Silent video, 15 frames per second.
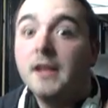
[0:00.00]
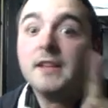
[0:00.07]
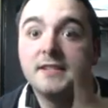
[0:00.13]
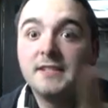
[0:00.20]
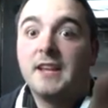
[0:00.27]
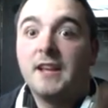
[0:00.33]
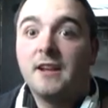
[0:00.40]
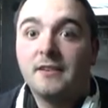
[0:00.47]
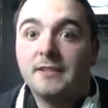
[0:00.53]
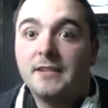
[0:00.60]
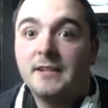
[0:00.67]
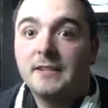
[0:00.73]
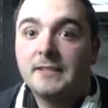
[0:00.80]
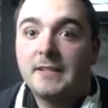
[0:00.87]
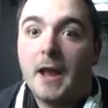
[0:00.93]
See you guys
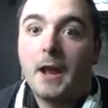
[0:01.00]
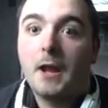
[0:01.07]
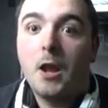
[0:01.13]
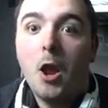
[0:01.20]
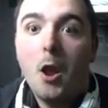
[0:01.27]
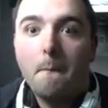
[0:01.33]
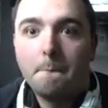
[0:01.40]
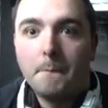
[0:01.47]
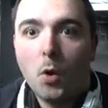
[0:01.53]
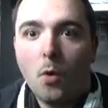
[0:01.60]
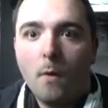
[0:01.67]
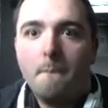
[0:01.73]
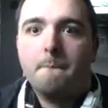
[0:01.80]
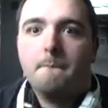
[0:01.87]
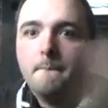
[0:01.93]
in a sec.
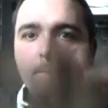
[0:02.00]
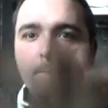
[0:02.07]
Boom!